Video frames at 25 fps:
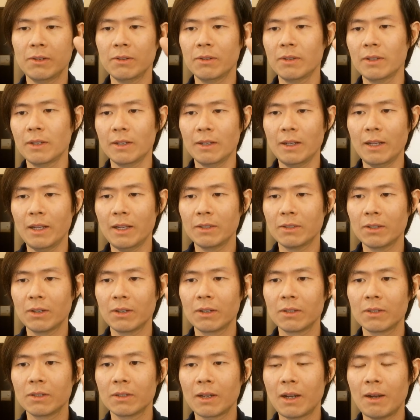laser
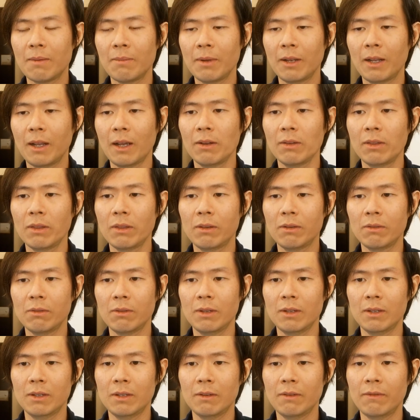is coming out through
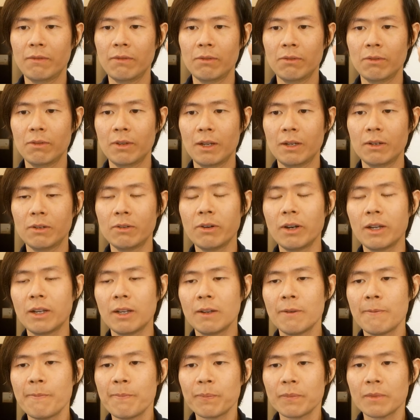that
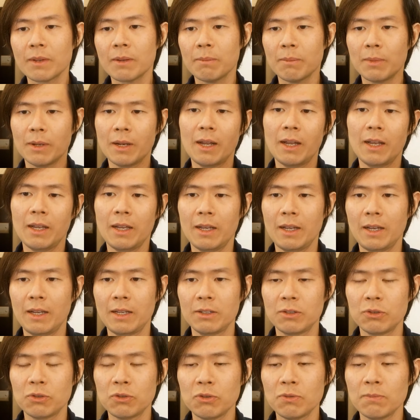ring. But I
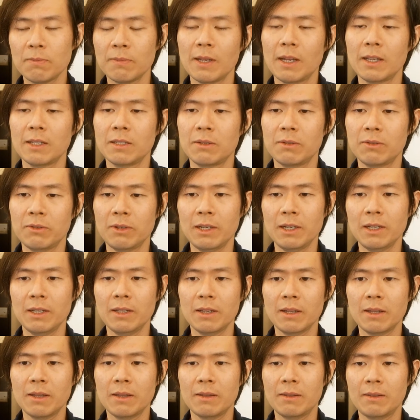assume that's really
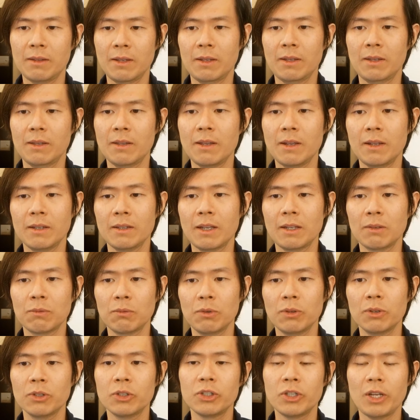the thing that
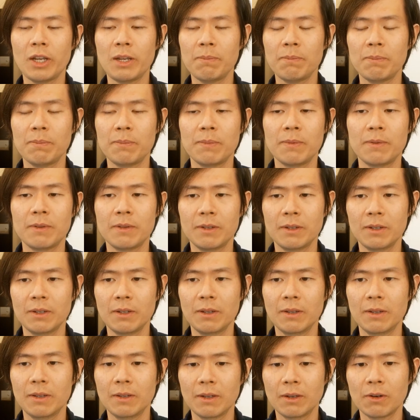will shape
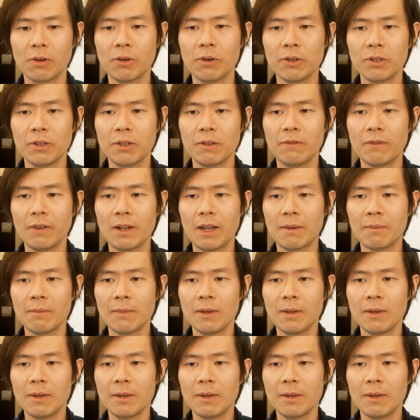the corneal flap.